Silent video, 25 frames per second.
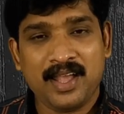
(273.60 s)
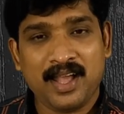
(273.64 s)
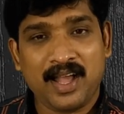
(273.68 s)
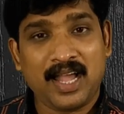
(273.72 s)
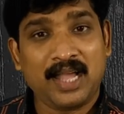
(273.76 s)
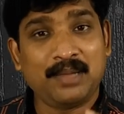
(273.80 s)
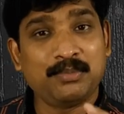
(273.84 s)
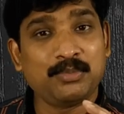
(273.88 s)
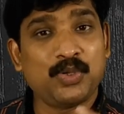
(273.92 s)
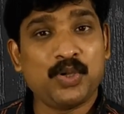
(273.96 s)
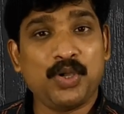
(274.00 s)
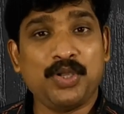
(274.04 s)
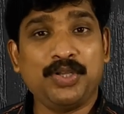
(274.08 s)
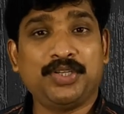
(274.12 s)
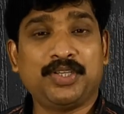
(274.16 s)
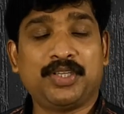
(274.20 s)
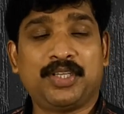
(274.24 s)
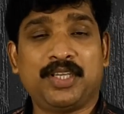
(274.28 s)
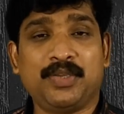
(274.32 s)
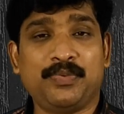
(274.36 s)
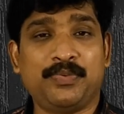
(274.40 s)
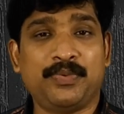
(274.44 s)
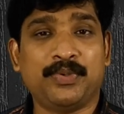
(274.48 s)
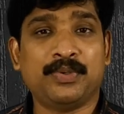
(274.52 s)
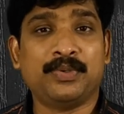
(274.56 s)
I'm going to
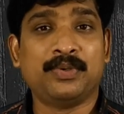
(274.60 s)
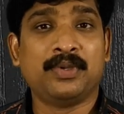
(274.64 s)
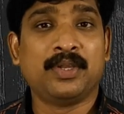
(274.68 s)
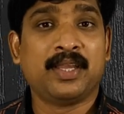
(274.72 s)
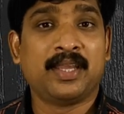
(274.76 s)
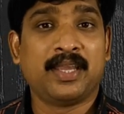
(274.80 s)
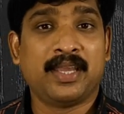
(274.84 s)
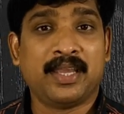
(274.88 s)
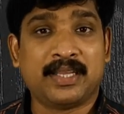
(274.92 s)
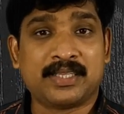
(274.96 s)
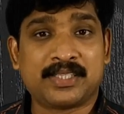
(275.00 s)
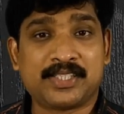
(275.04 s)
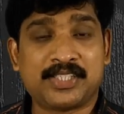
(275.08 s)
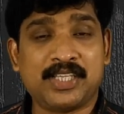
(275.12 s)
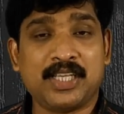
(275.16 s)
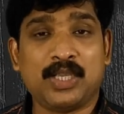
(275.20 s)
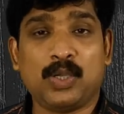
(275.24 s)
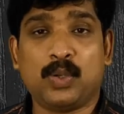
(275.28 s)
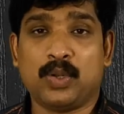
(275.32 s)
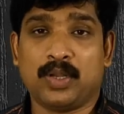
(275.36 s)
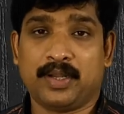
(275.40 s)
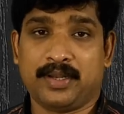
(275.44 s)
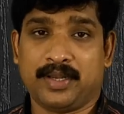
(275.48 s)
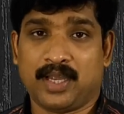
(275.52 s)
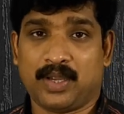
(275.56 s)
give you a
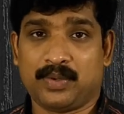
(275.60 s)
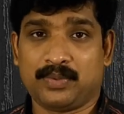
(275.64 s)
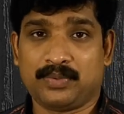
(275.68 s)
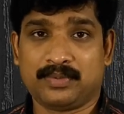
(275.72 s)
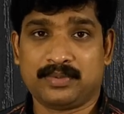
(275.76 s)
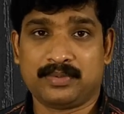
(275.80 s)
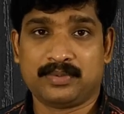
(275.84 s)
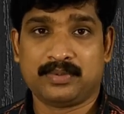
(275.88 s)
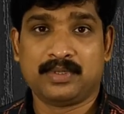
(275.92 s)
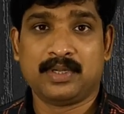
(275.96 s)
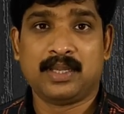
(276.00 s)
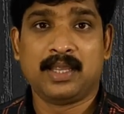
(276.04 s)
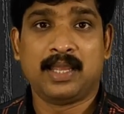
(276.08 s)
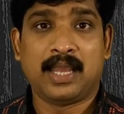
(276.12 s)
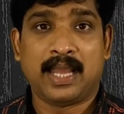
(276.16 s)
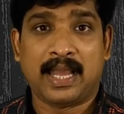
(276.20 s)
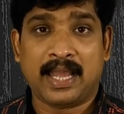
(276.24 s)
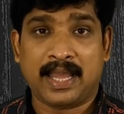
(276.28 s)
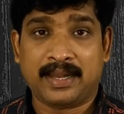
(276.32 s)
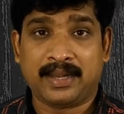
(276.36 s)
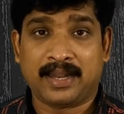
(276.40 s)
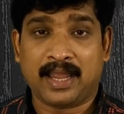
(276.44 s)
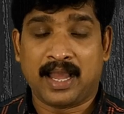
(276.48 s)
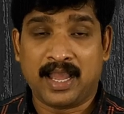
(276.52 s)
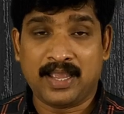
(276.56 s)
singular noun
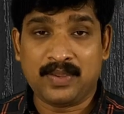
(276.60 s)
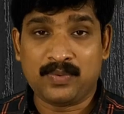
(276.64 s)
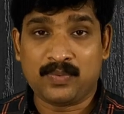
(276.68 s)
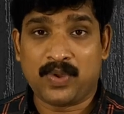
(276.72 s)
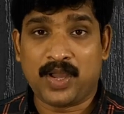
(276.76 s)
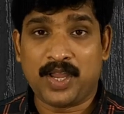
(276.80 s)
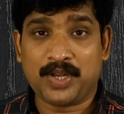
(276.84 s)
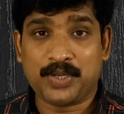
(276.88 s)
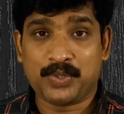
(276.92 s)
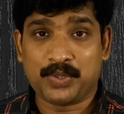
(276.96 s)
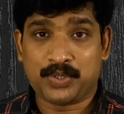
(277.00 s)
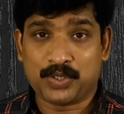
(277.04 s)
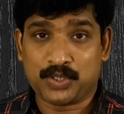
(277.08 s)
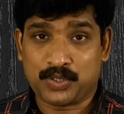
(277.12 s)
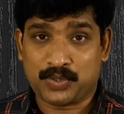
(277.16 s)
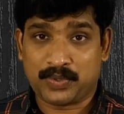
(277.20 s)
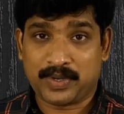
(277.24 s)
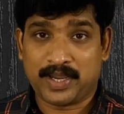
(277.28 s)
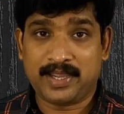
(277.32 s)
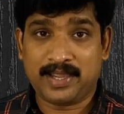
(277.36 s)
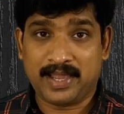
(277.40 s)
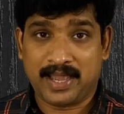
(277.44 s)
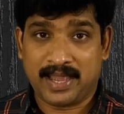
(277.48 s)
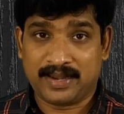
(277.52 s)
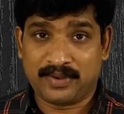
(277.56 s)
and I want you to
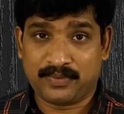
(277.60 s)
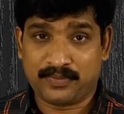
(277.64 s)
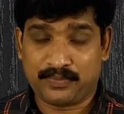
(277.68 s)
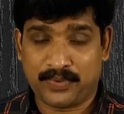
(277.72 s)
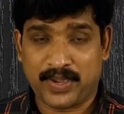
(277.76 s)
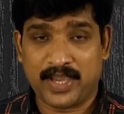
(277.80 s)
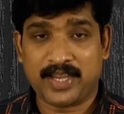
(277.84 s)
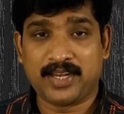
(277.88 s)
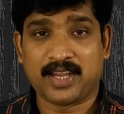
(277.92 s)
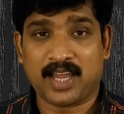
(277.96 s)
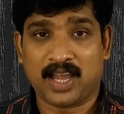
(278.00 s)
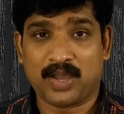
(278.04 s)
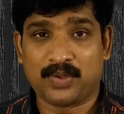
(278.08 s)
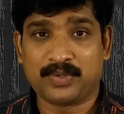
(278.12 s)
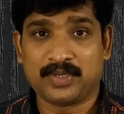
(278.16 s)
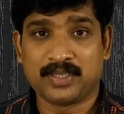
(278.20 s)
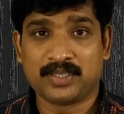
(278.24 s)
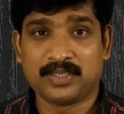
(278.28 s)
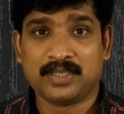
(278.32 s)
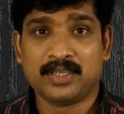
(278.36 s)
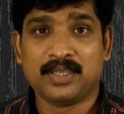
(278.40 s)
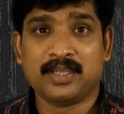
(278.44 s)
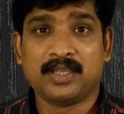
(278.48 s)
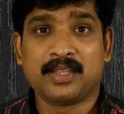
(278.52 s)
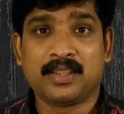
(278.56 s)
try and find
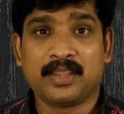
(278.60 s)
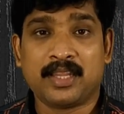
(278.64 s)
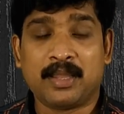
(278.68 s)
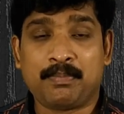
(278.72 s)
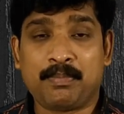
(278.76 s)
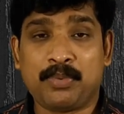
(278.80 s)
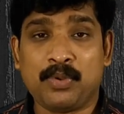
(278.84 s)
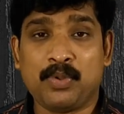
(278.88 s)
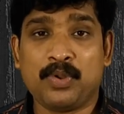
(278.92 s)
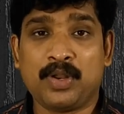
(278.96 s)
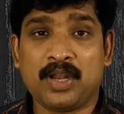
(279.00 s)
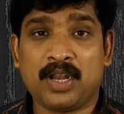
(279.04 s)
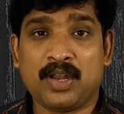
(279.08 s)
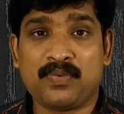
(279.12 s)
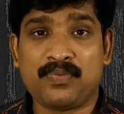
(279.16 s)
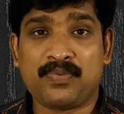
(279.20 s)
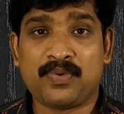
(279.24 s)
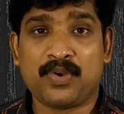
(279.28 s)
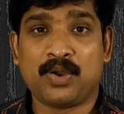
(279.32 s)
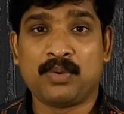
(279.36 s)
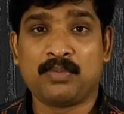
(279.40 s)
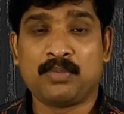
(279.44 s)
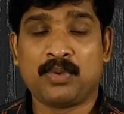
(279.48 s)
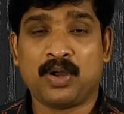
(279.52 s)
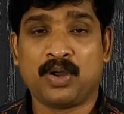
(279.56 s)
out the plural
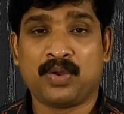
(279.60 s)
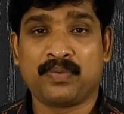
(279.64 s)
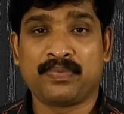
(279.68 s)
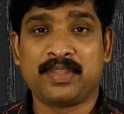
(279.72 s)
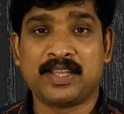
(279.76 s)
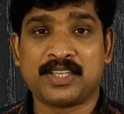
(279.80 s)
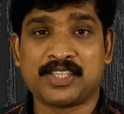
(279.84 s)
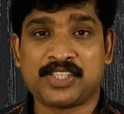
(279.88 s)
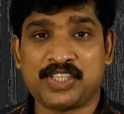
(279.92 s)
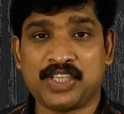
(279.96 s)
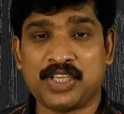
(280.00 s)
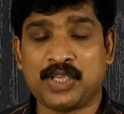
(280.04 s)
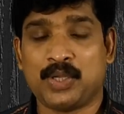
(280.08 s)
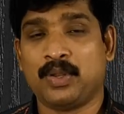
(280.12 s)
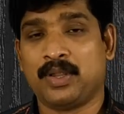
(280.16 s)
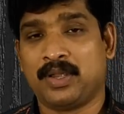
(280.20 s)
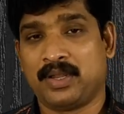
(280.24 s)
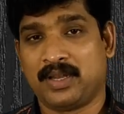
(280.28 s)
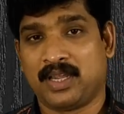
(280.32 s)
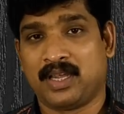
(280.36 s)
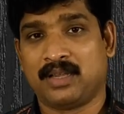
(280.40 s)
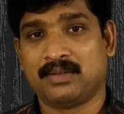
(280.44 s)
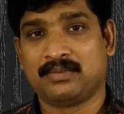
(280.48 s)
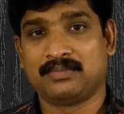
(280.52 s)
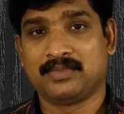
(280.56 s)
form of the singular
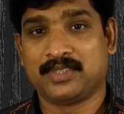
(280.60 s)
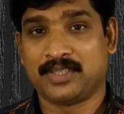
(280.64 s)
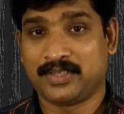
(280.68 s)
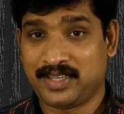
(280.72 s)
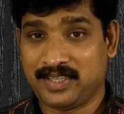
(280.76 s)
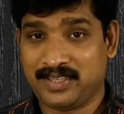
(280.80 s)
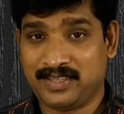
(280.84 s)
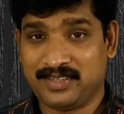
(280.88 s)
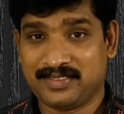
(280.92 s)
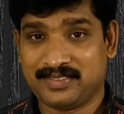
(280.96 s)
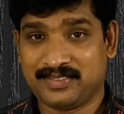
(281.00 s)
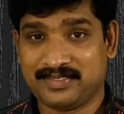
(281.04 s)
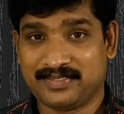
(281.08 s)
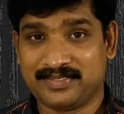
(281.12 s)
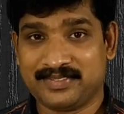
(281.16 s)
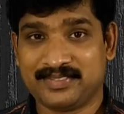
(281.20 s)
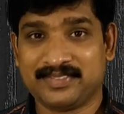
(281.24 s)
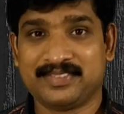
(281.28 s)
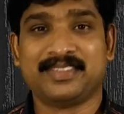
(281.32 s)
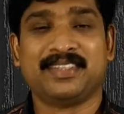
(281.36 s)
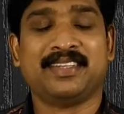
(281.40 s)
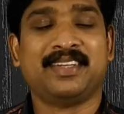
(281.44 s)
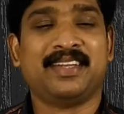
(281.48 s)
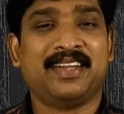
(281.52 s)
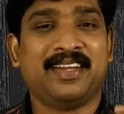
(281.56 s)
noun. Okay?
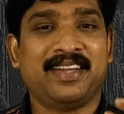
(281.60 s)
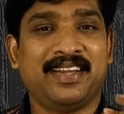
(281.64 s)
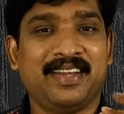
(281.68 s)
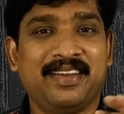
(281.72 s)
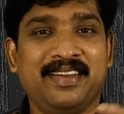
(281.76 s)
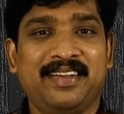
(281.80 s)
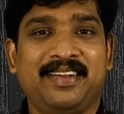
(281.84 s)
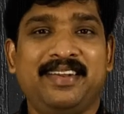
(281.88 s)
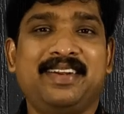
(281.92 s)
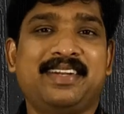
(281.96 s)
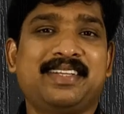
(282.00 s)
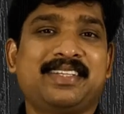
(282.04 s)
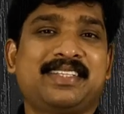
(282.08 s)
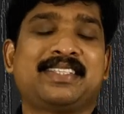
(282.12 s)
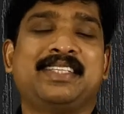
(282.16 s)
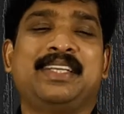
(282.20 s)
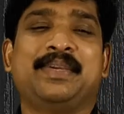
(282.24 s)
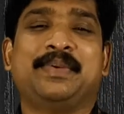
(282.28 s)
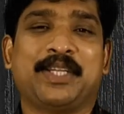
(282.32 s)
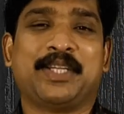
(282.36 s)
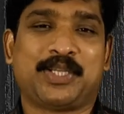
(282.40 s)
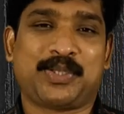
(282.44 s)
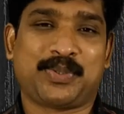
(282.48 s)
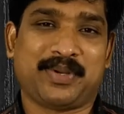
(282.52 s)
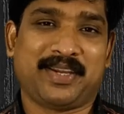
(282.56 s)
Let us
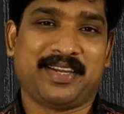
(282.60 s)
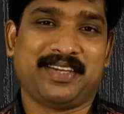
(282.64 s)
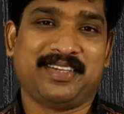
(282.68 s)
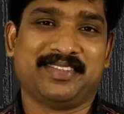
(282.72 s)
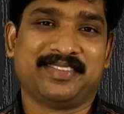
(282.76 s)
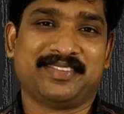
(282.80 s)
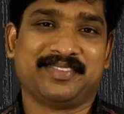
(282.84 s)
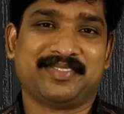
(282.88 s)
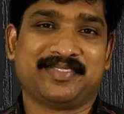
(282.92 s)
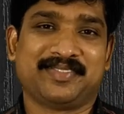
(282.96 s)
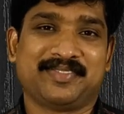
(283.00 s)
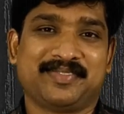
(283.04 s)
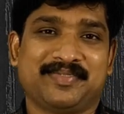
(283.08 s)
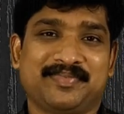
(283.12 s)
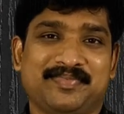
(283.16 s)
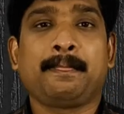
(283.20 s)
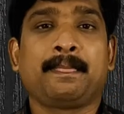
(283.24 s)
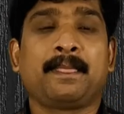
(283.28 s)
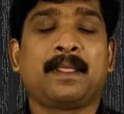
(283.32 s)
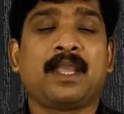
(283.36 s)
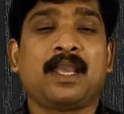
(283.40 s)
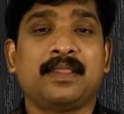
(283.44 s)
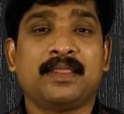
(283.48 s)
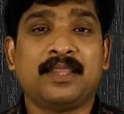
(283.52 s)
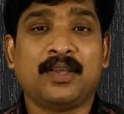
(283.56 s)
give it a try.
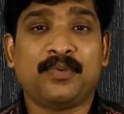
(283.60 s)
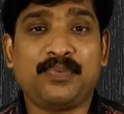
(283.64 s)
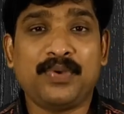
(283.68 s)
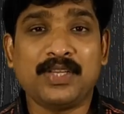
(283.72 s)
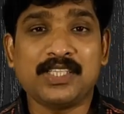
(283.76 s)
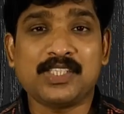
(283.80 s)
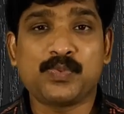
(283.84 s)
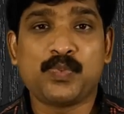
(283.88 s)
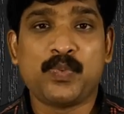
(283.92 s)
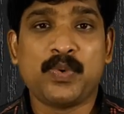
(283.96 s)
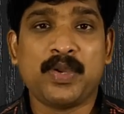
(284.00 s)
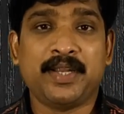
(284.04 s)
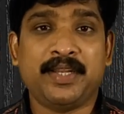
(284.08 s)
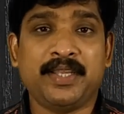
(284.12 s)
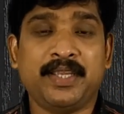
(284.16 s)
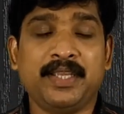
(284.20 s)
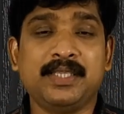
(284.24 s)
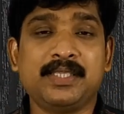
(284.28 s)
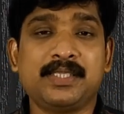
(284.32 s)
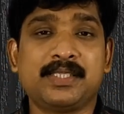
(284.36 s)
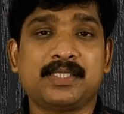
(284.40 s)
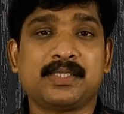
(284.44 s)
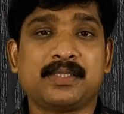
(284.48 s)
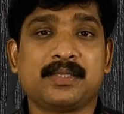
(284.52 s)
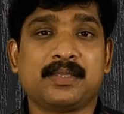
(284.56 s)
The first word
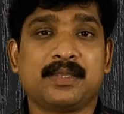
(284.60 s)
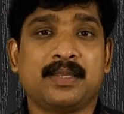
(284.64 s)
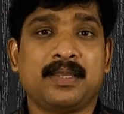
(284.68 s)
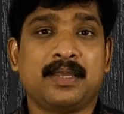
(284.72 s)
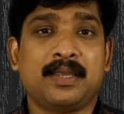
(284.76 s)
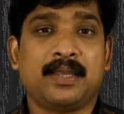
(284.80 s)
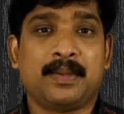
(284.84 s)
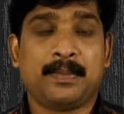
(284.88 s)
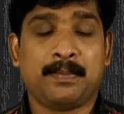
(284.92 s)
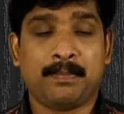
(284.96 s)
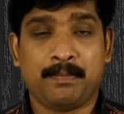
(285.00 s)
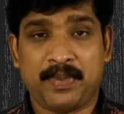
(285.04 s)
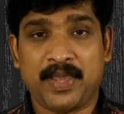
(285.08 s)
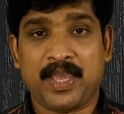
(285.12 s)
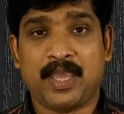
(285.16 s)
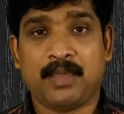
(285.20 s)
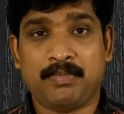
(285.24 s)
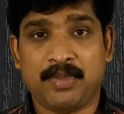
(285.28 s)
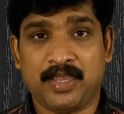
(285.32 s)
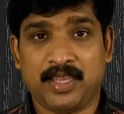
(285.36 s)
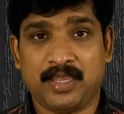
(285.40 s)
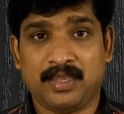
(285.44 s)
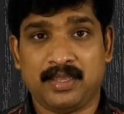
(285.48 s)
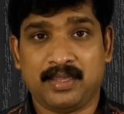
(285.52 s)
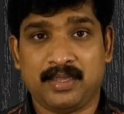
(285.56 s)
is
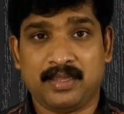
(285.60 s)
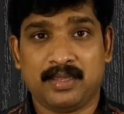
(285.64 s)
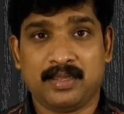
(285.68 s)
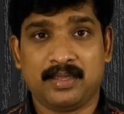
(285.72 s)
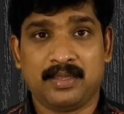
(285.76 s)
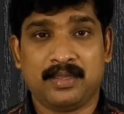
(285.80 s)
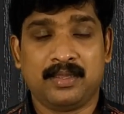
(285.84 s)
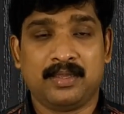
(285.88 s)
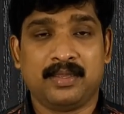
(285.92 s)
baby.